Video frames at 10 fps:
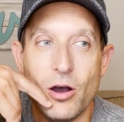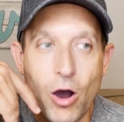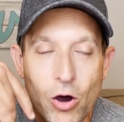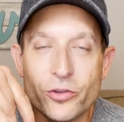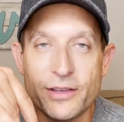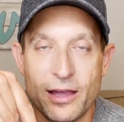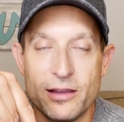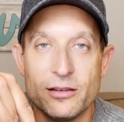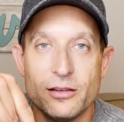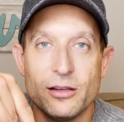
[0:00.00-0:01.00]
All day,
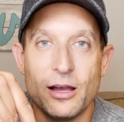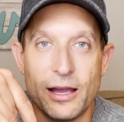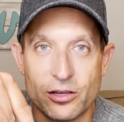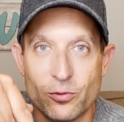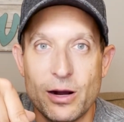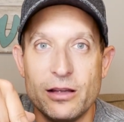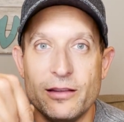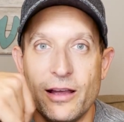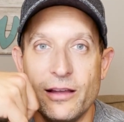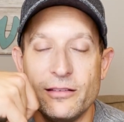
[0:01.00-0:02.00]
I could ride
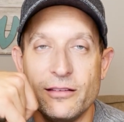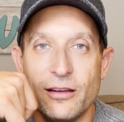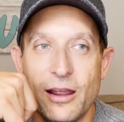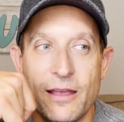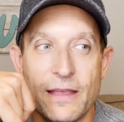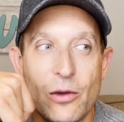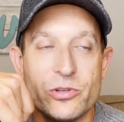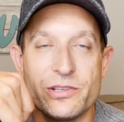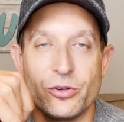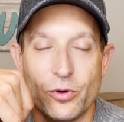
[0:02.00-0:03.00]
that, and that
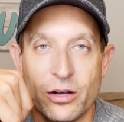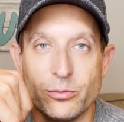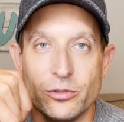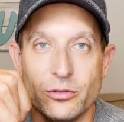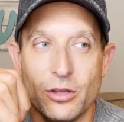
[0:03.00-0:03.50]
was incredible.